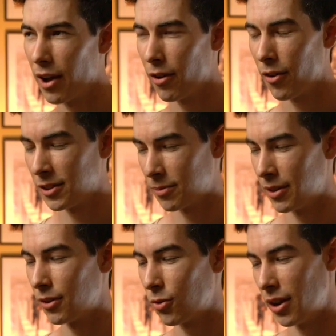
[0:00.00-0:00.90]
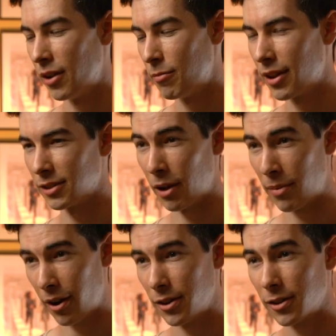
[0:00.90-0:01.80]
I've always been creative because my
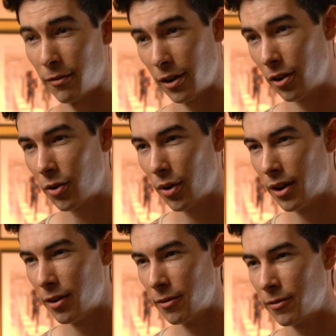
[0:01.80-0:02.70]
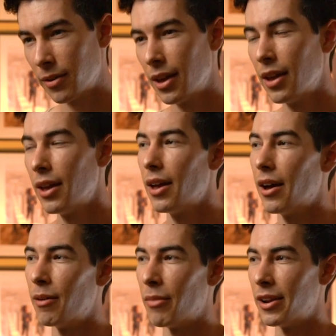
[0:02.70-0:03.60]
parents are very creative.
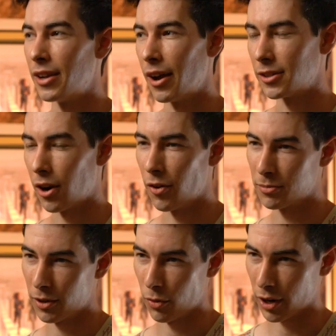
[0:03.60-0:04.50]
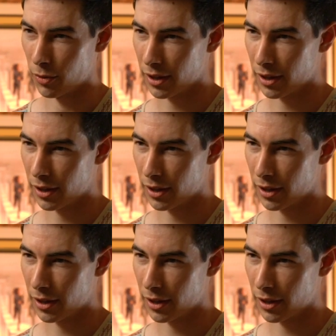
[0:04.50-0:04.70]
My dad's always been working